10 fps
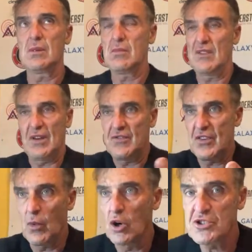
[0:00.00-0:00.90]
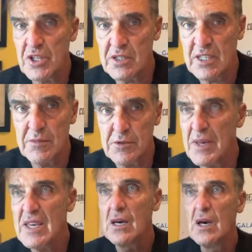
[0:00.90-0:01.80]
if you watched it the same as
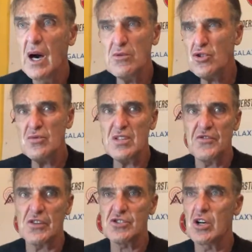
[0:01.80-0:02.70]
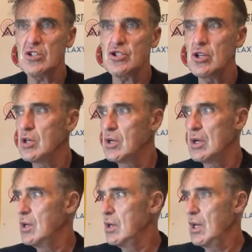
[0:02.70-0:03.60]
me, I'm sure it was his first touch.
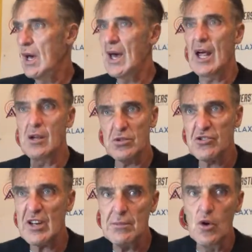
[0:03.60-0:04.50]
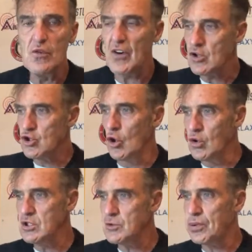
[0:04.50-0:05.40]
And it was a great move.
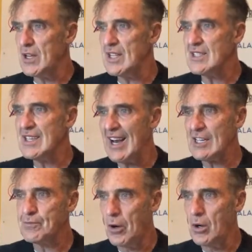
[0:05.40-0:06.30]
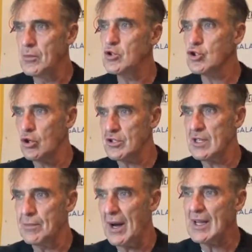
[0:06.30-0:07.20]
Jones played it to Akpom, who's got to
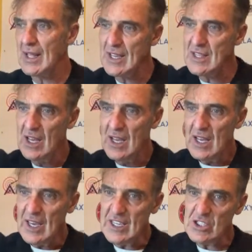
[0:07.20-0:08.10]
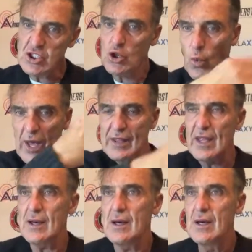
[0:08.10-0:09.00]
the byline. He squared
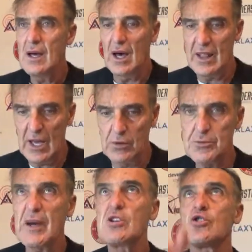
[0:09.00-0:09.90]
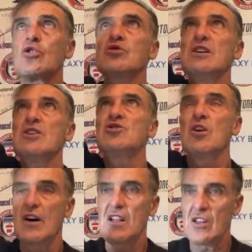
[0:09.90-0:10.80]
it, and there was Big Crooksy to
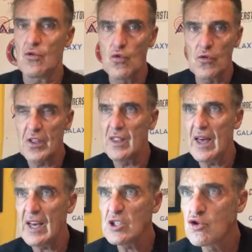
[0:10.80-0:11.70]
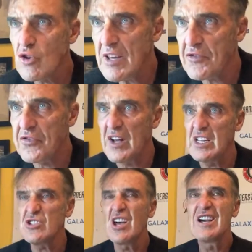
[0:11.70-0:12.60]
shove it into the roof of the net. Great
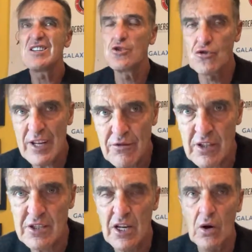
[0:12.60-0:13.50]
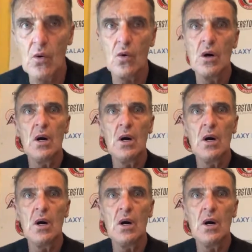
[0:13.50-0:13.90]
finish, great result.